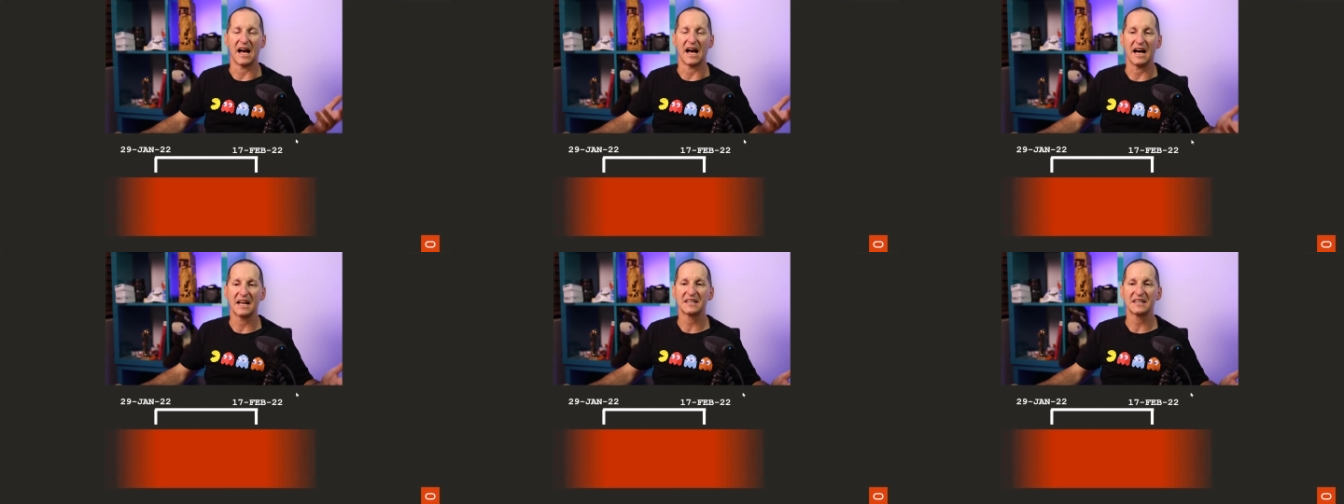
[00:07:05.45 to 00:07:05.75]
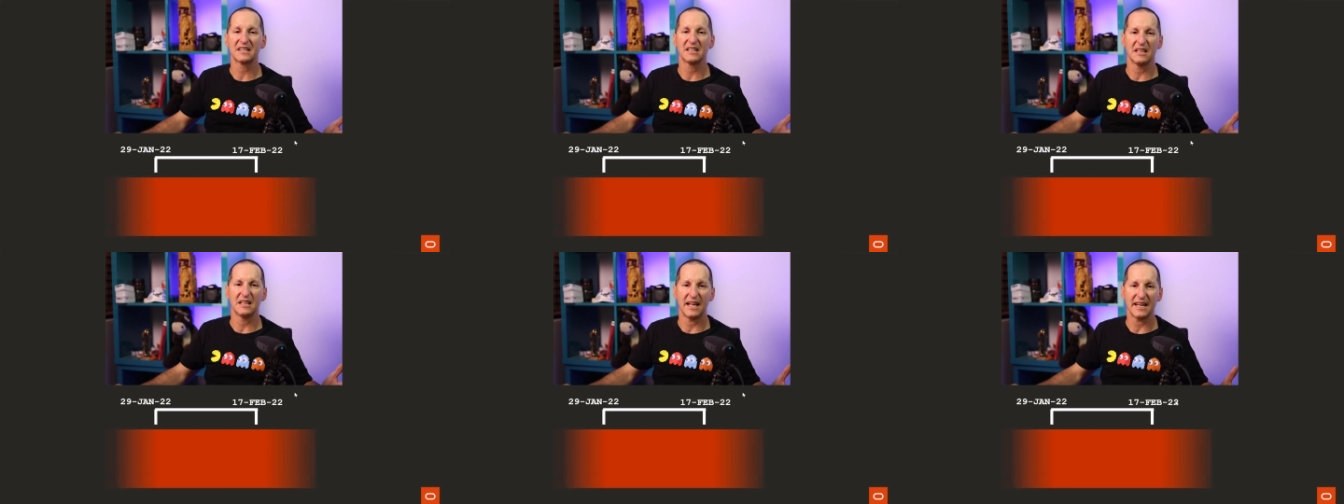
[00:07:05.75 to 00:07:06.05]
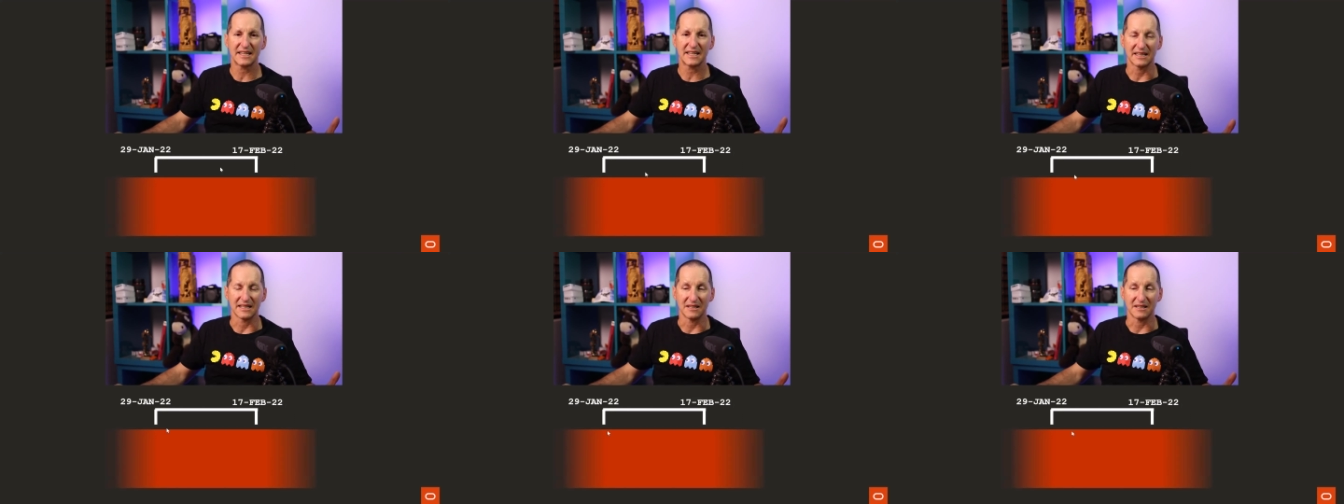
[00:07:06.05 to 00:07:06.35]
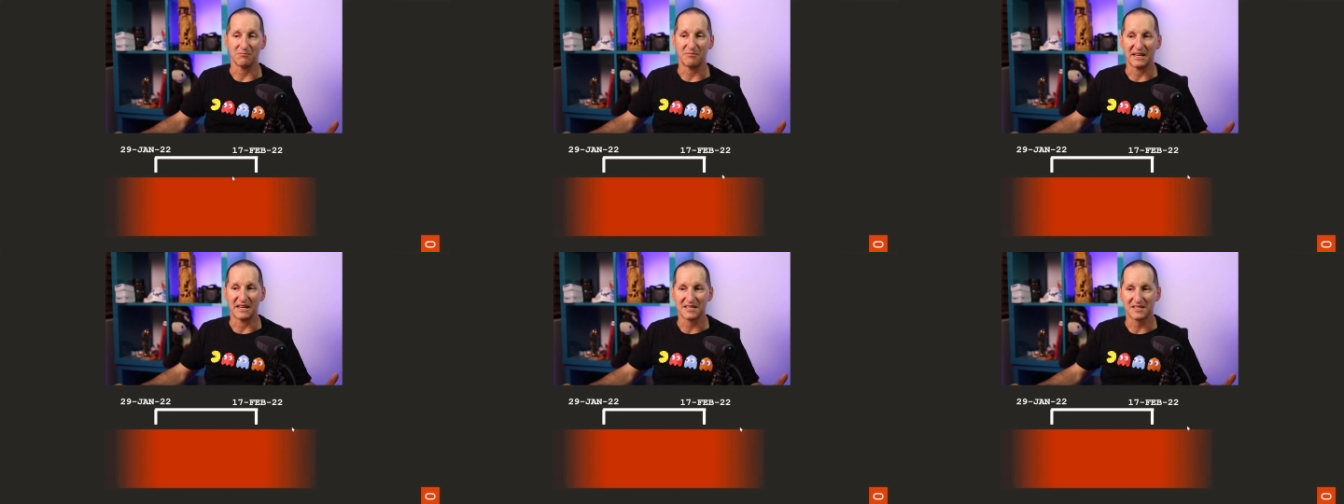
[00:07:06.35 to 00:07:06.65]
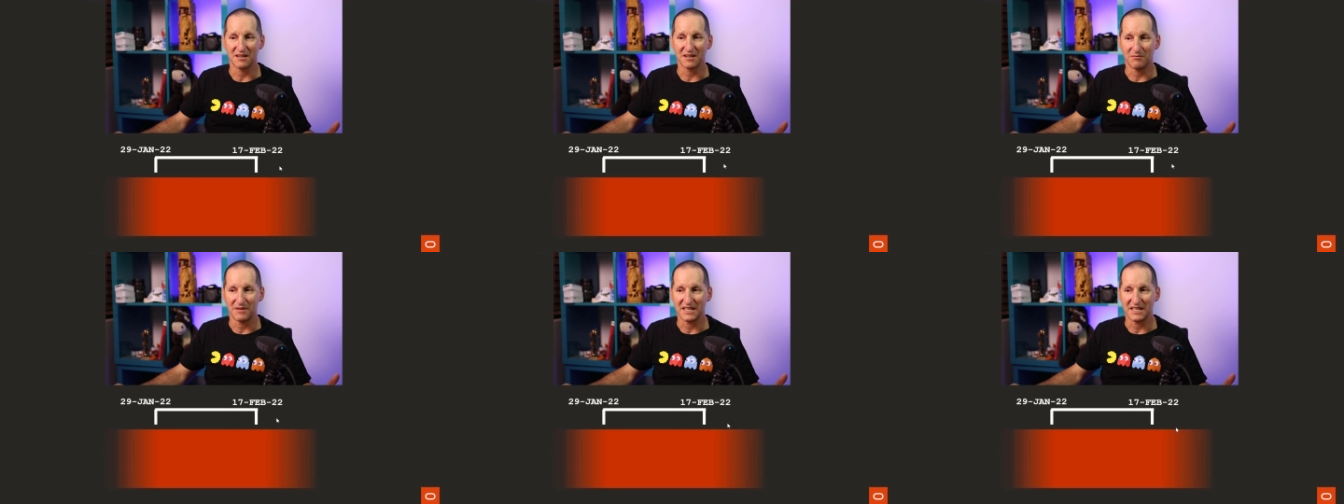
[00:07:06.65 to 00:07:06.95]
unlikely based
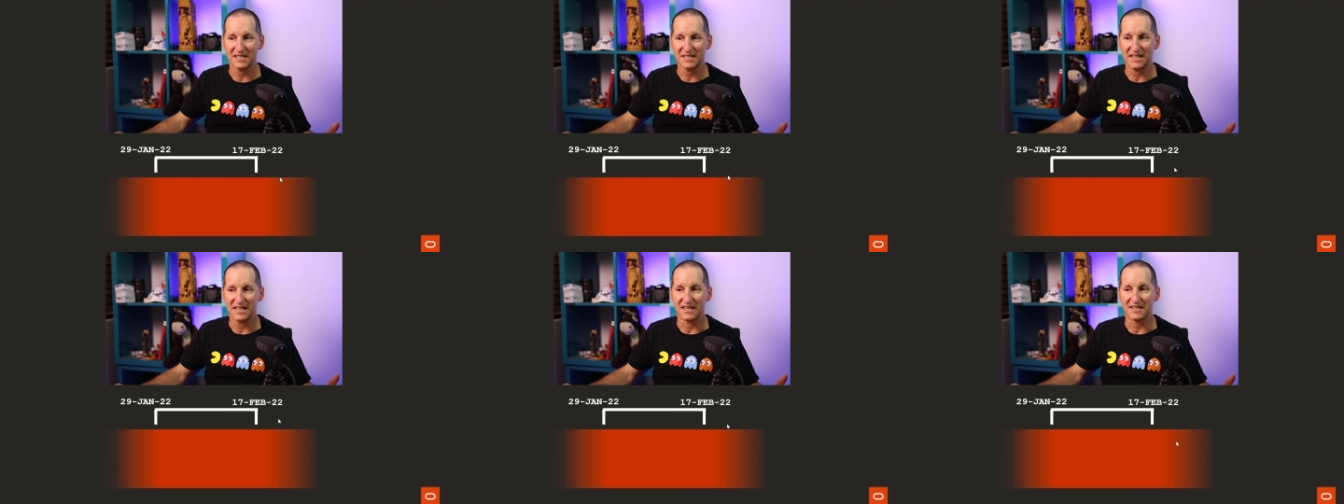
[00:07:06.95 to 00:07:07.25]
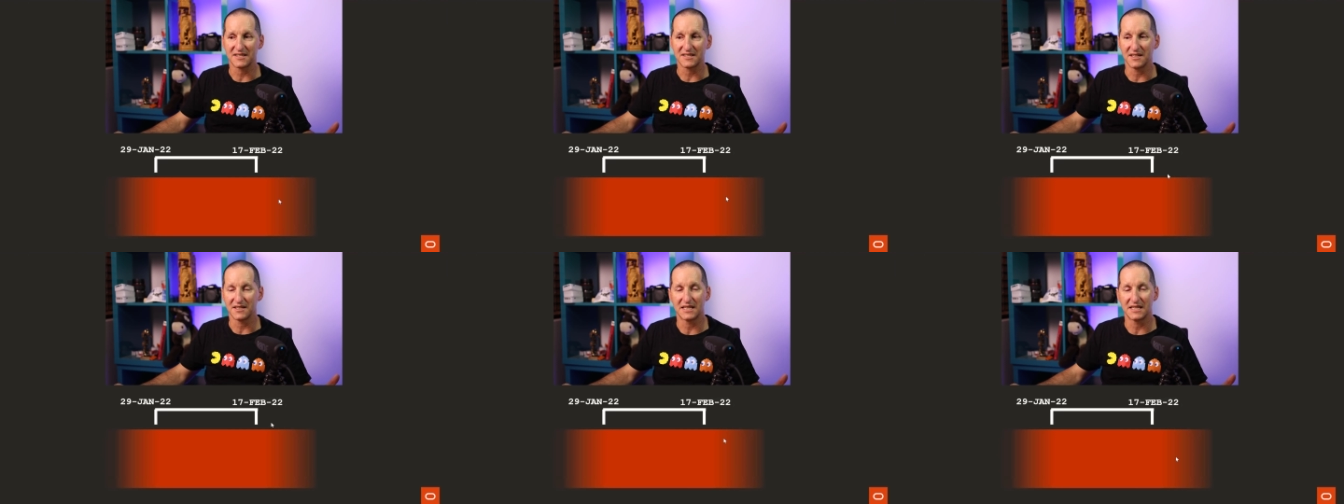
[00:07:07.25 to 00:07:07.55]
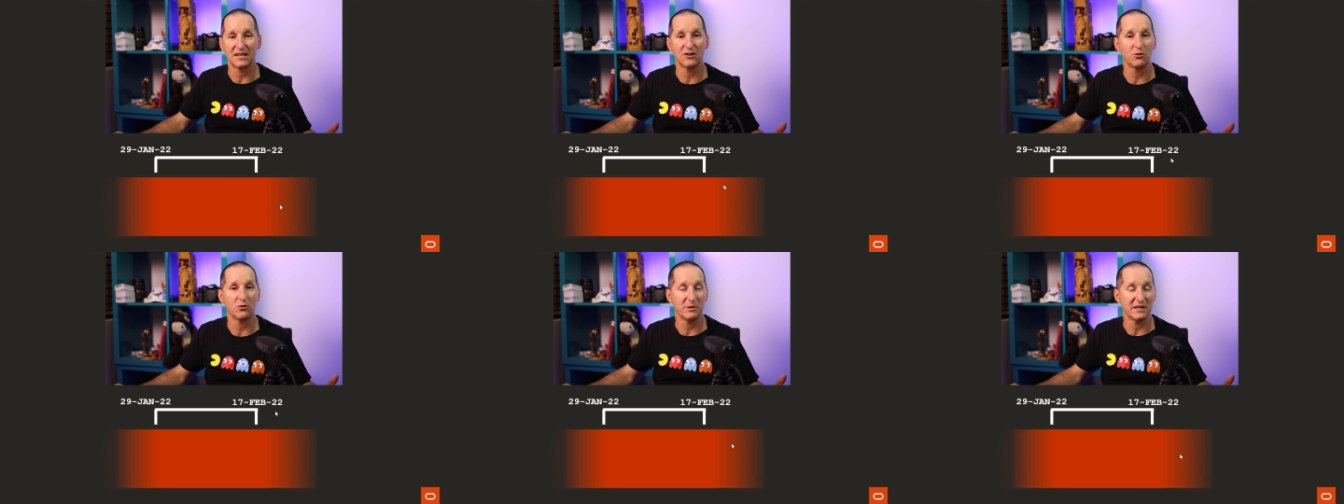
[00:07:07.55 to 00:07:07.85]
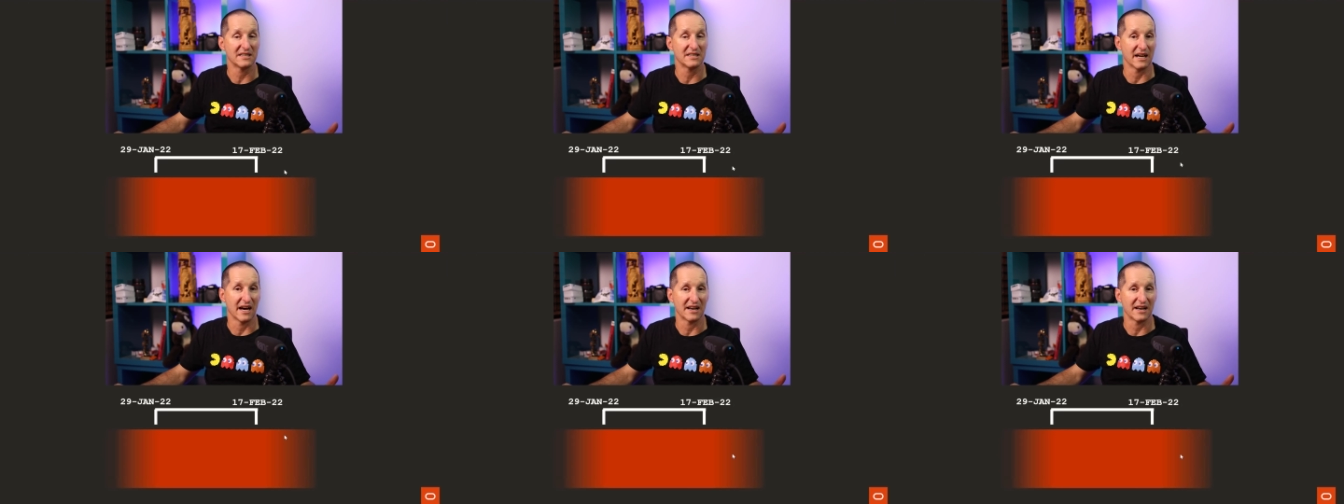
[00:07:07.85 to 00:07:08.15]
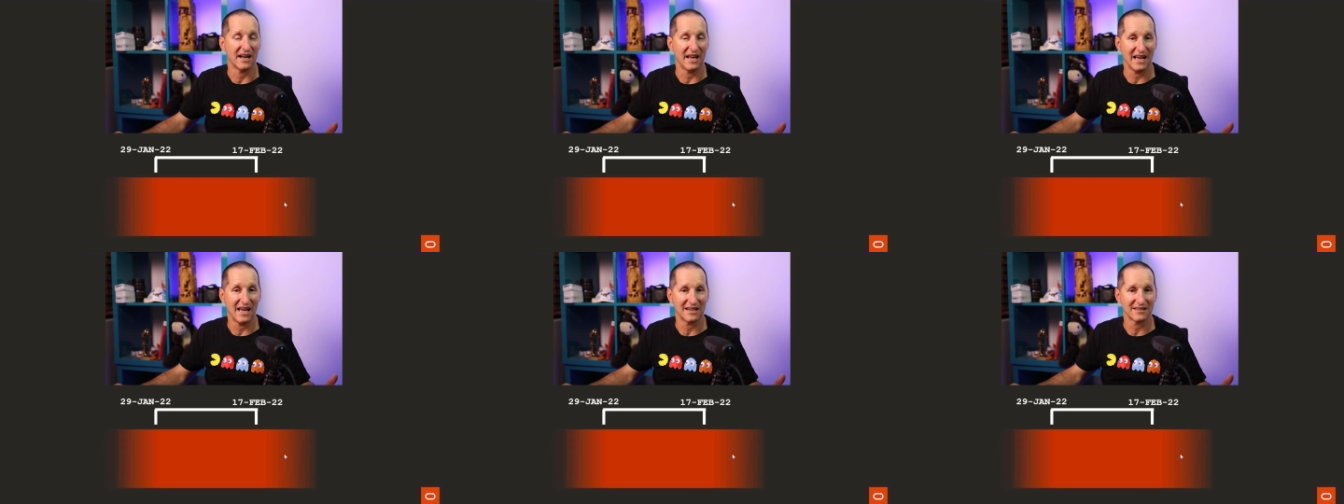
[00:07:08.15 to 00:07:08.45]
on my stats that there will be data
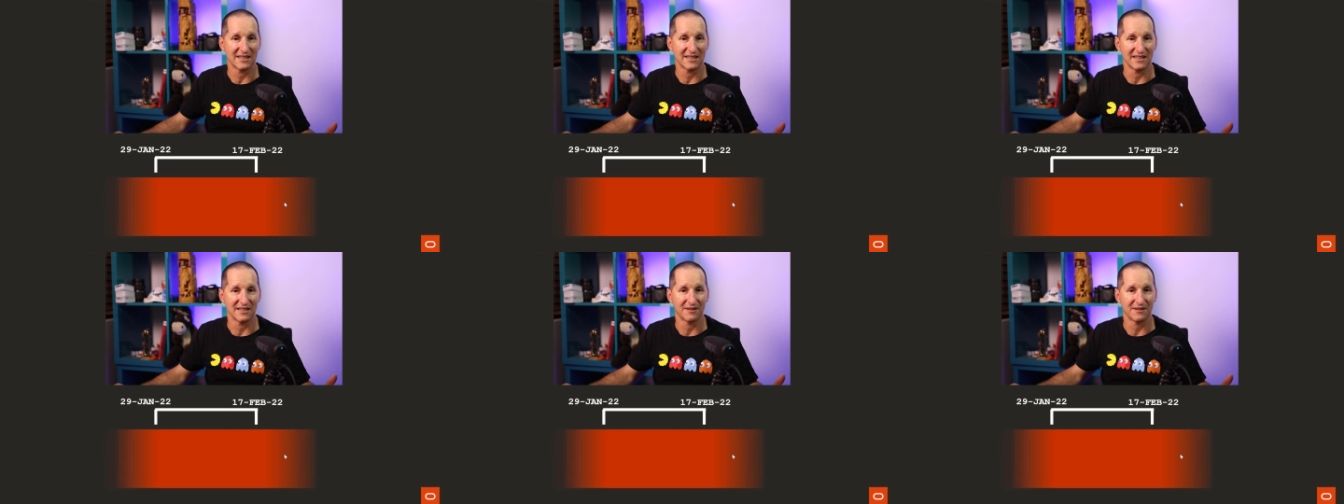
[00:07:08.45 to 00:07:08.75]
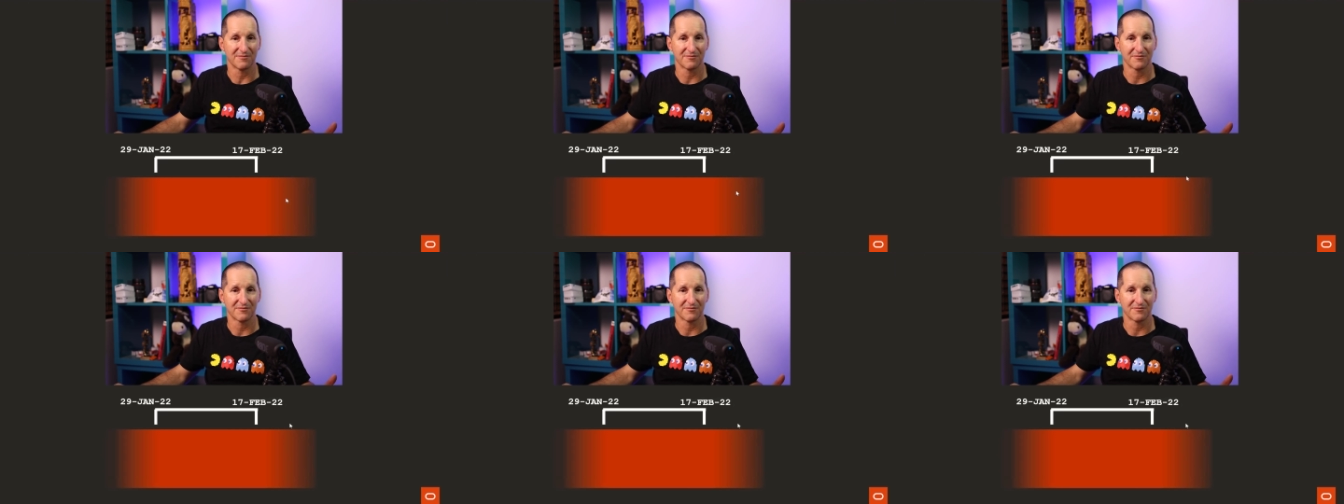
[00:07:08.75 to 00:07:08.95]
out here.